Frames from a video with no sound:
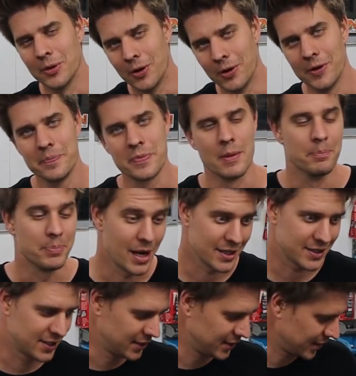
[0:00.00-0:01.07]
bore,
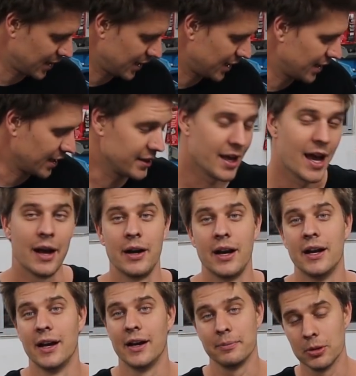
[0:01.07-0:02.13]
but uh,
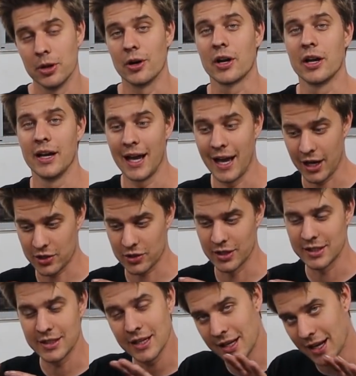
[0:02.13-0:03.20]
that block
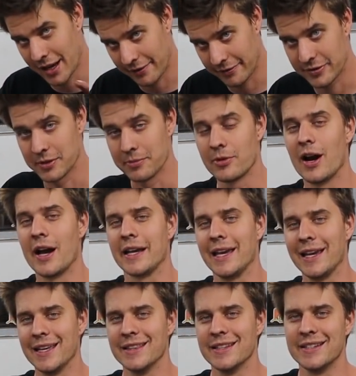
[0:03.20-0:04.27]
actually did have some
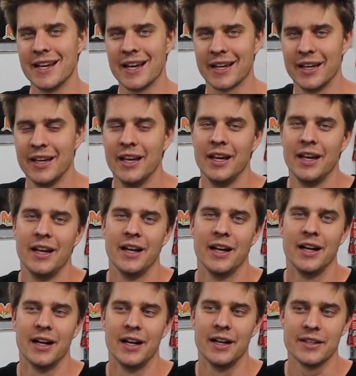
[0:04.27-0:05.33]
cracking in the deck.
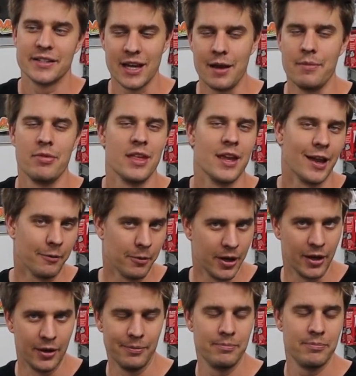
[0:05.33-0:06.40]
Uh, same thing,
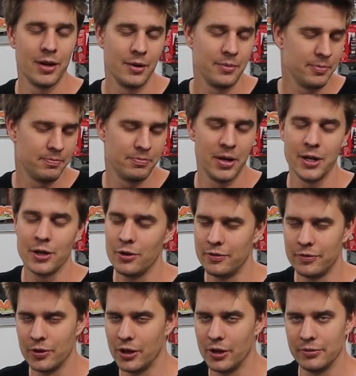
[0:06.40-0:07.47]
where pretty pretty
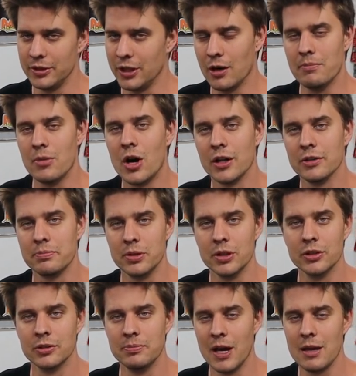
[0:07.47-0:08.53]
good for a, you know, mild
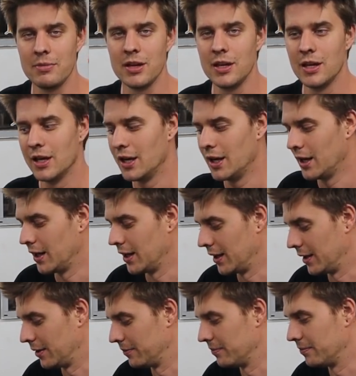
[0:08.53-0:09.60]
build maybe,
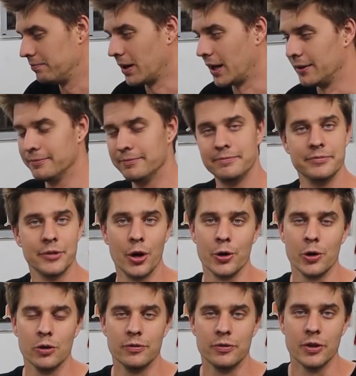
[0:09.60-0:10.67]
um, but
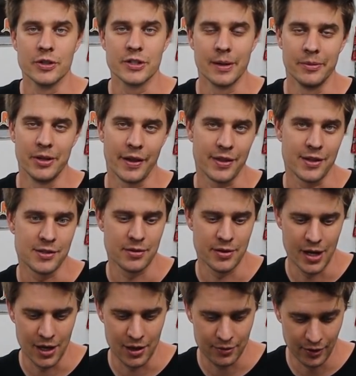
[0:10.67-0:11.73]
no good for something like this
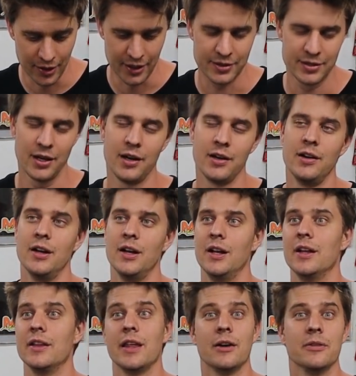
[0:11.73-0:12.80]
three eighty-three. So
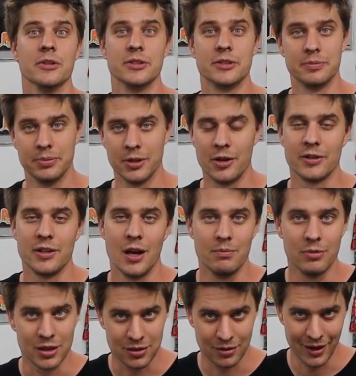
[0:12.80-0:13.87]
that was block
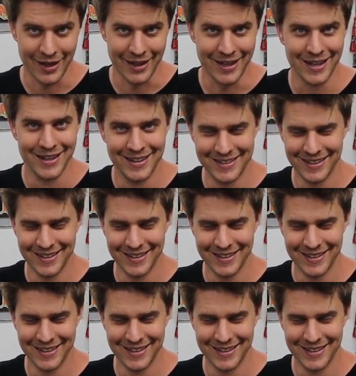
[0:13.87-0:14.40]
number three